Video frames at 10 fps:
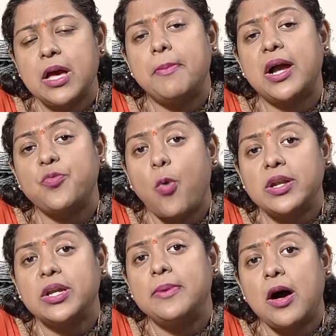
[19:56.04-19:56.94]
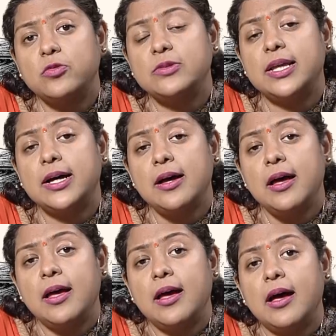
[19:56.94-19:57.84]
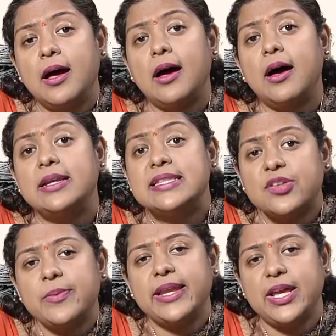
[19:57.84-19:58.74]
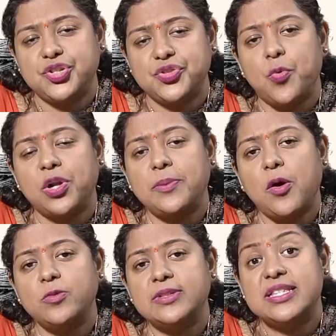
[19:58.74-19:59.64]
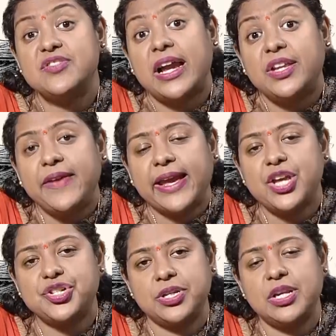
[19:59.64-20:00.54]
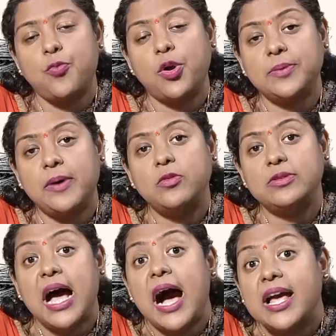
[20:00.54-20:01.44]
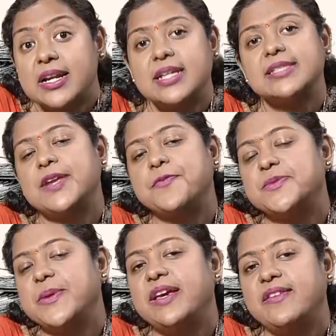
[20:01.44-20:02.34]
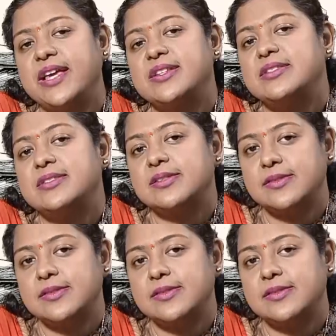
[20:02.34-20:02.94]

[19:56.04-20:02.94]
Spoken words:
But what about the discrimination? What about the stratification? And what about the hiatus that was being created in the